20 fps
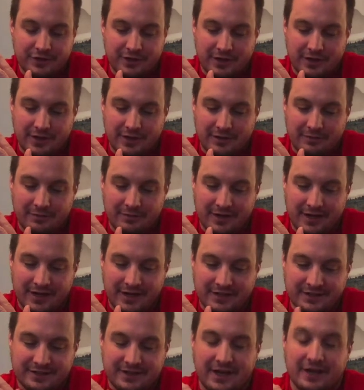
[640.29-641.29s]
I
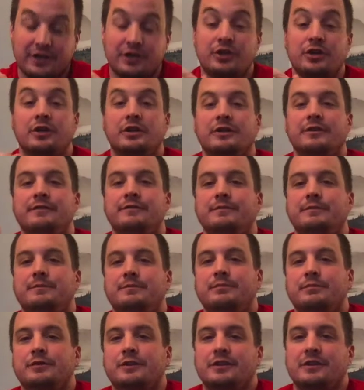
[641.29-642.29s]
guess I could have
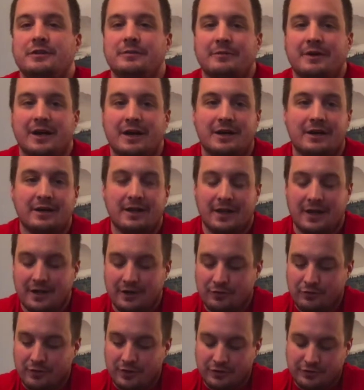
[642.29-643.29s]
put them on at
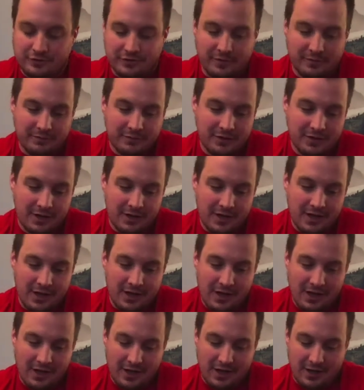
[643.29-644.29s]
Kwik Trip.
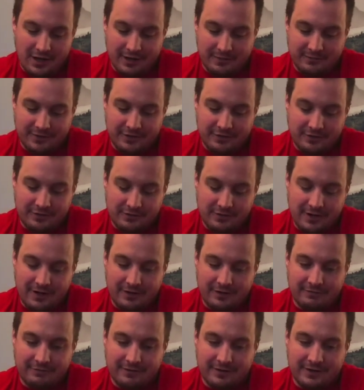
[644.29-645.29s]
They do
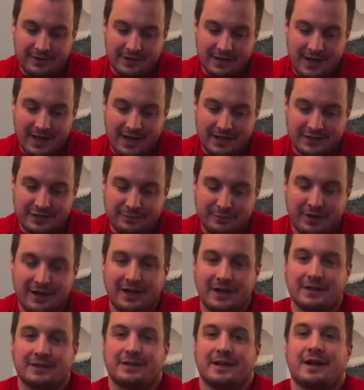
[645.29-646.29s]
have a
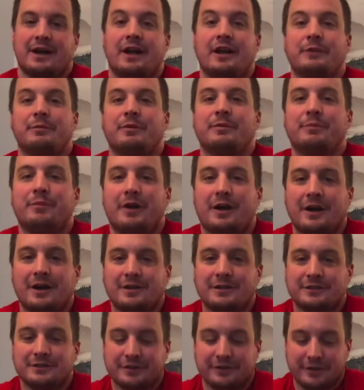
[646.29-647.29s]
hotspot condiment bar,
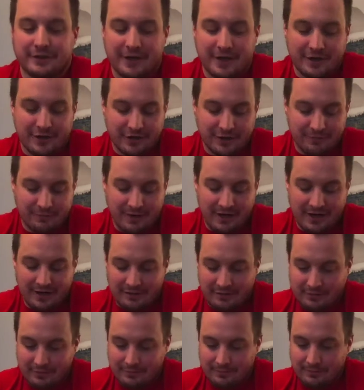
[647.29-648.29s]
so I could have made it
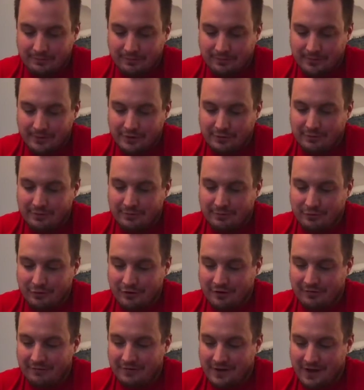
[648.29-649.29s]
a little bit
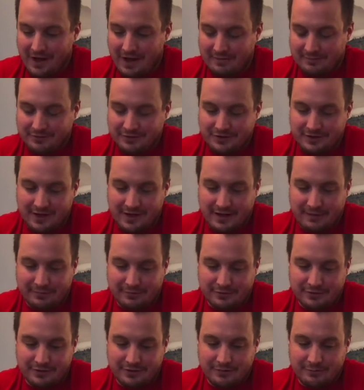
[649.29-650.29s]
more of an apples to
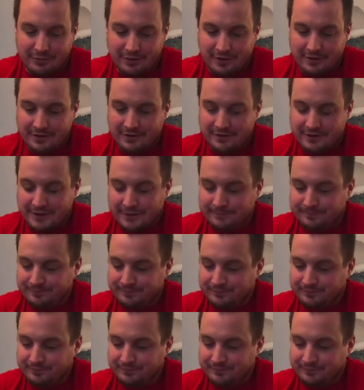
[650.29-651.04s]
apples comparison.